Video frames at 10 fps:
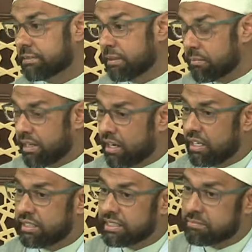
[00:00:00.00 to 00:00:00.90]
But my
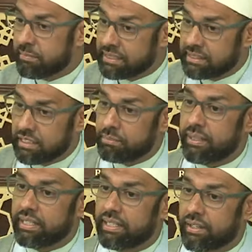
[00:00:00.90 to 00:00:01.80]
heart is messed up
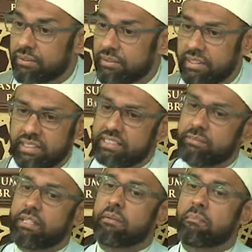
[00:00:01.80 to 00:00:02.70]
right now. It doesn't
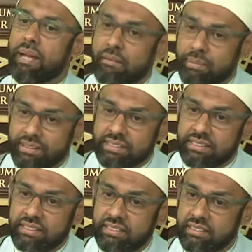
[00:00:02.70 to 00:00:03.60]
mean I'm a bad
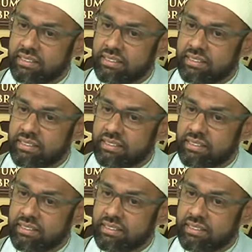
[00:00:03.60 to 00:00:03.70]
person.